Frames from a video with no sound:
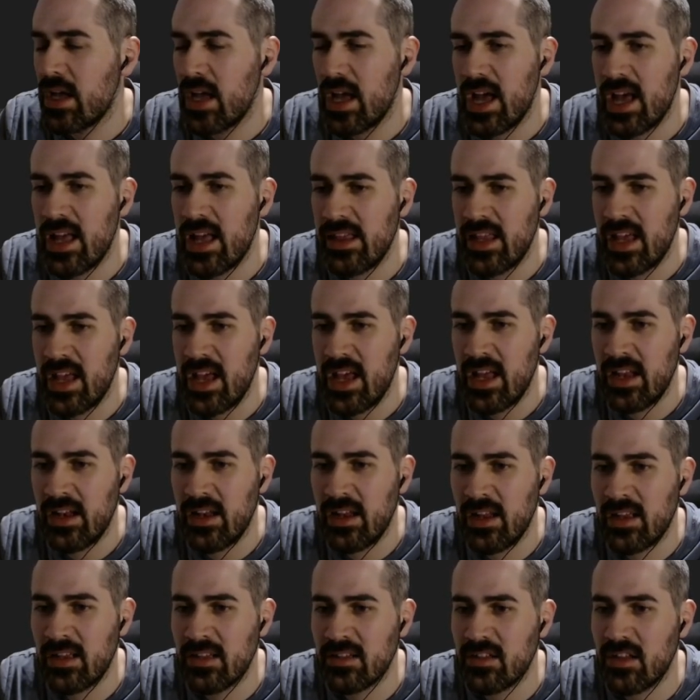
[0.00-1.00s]
and then
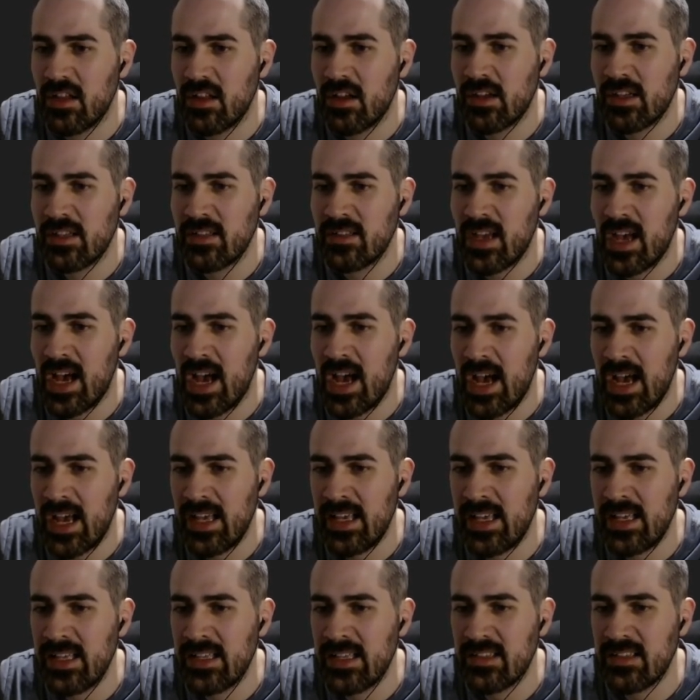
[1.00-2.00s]
as long as I
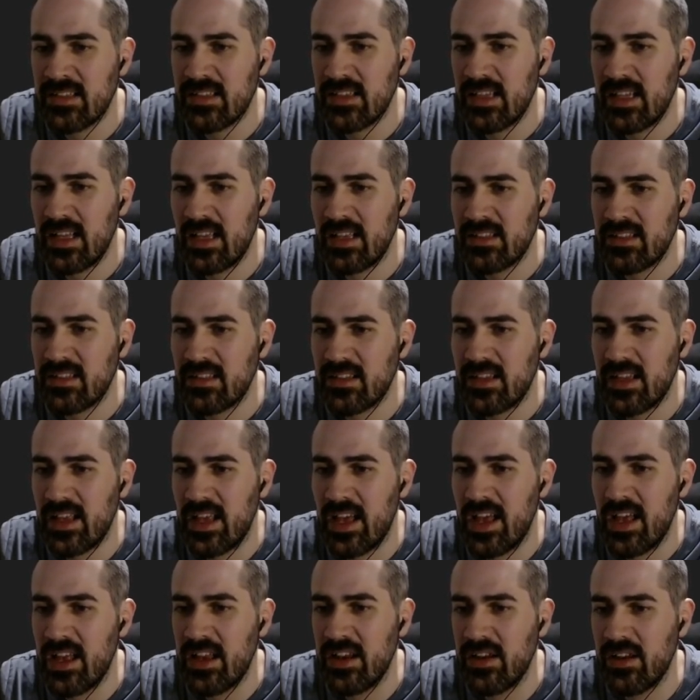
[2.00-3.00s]
is less
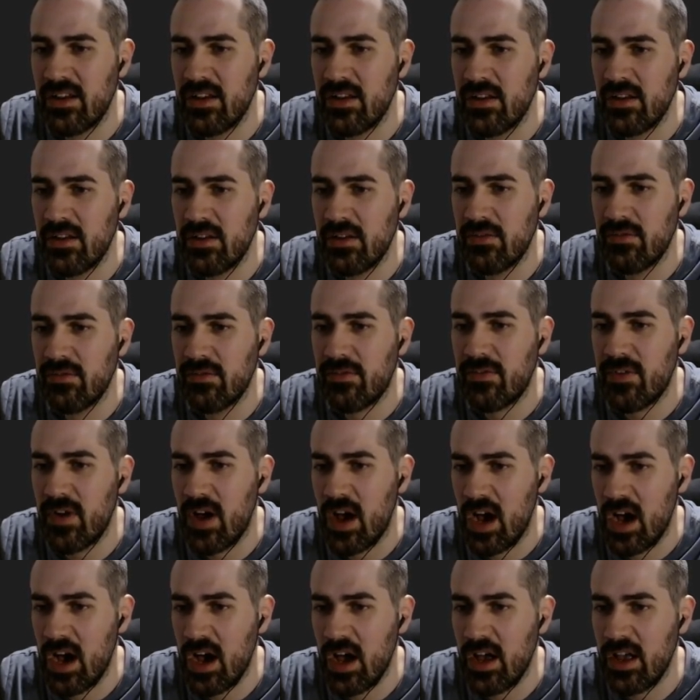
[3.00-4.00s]
than
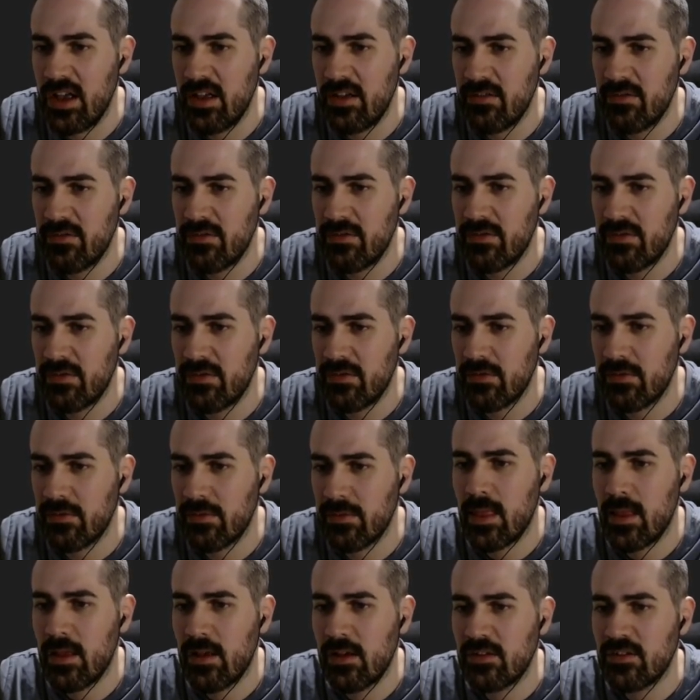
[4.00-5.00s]
5,
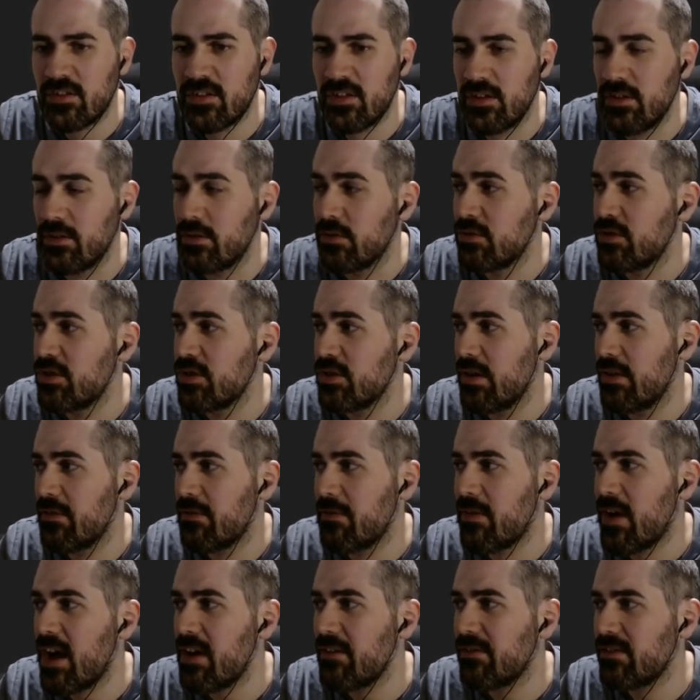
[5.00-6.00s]
so it'll do it
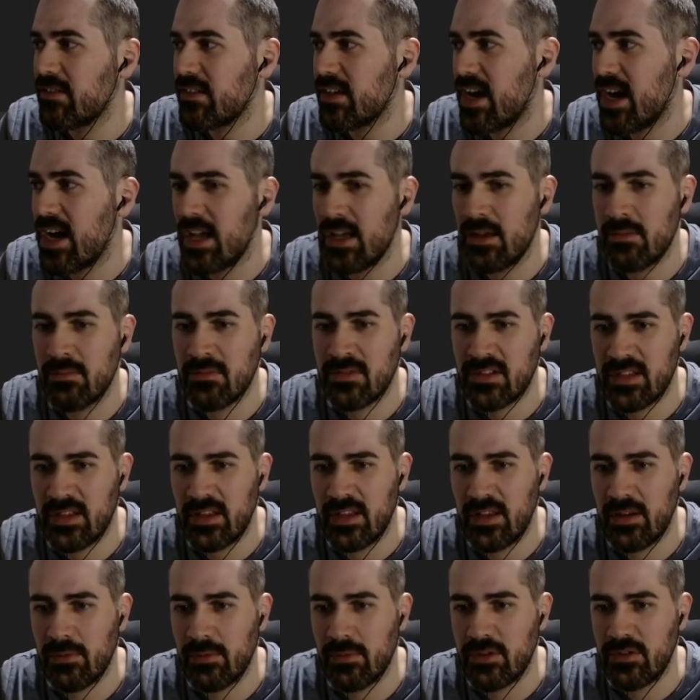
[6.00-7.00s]
5 times, and
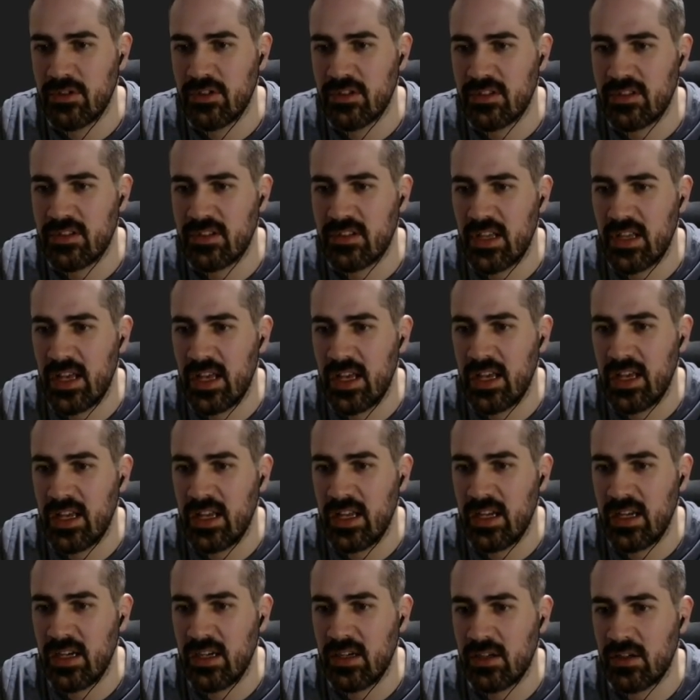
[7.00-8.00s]
then we'll just
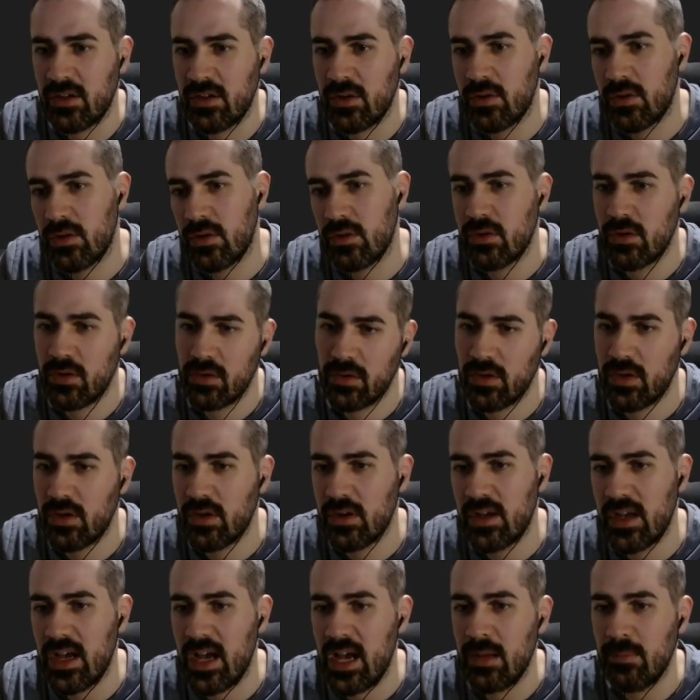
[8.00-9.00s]
say
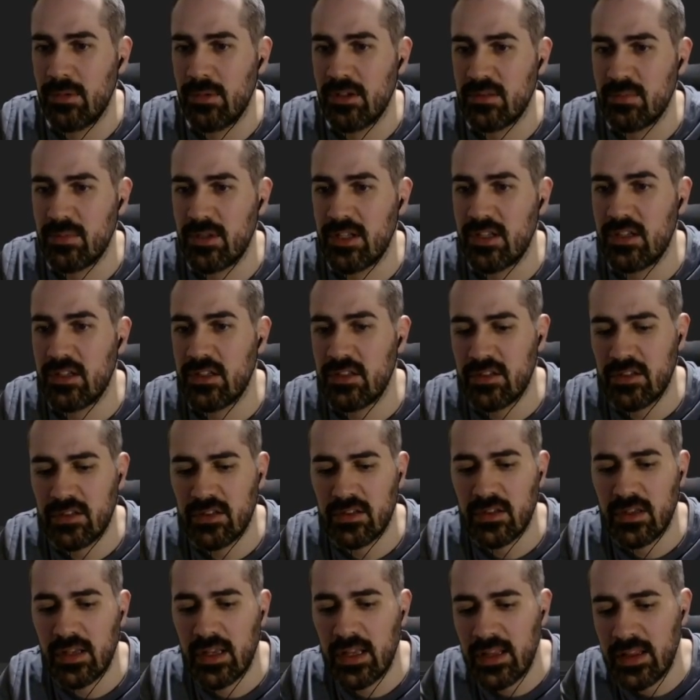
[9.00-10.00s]
I++,
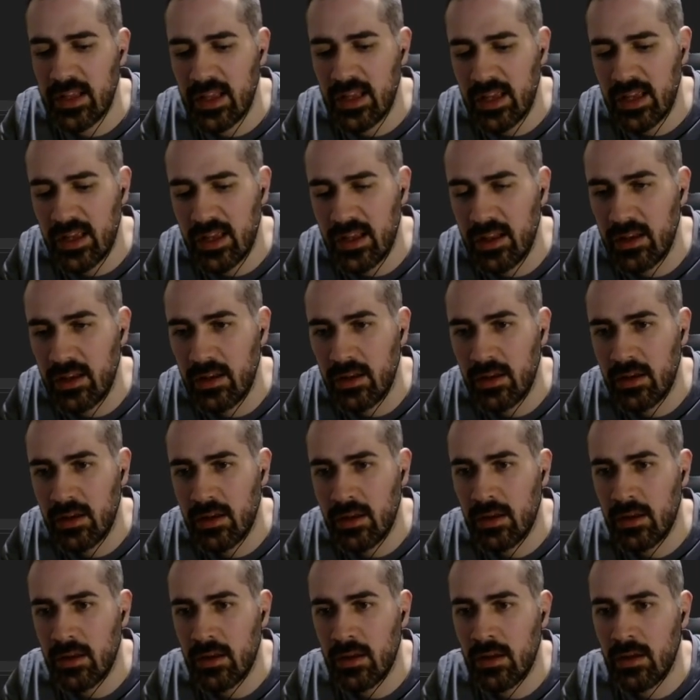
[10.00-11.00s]
and then
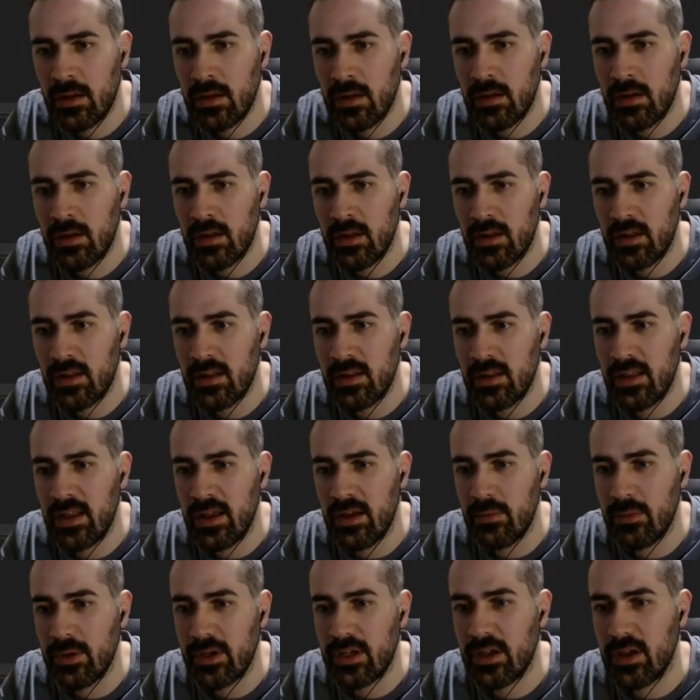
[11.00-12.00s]
there
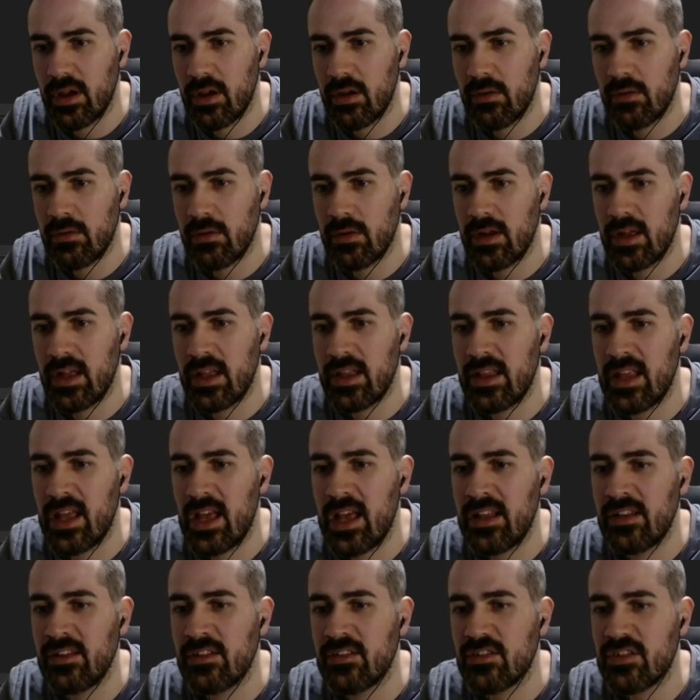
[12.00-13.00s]
we go. And
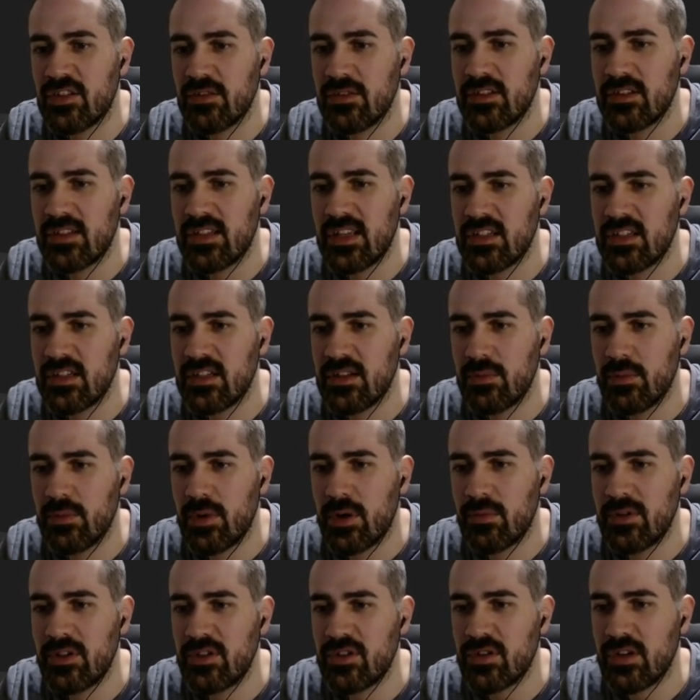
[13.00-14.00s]
then, so essentially what
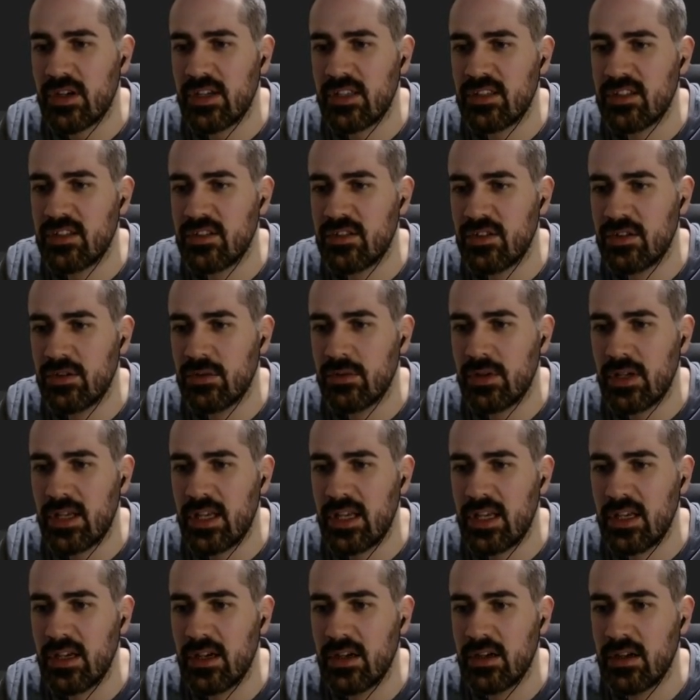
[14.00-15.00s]
we're trying to do
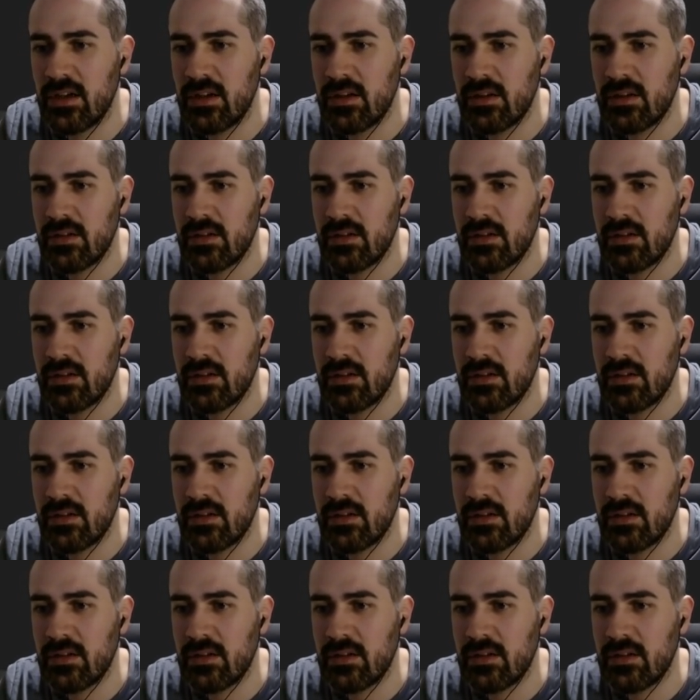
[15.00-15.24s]
here,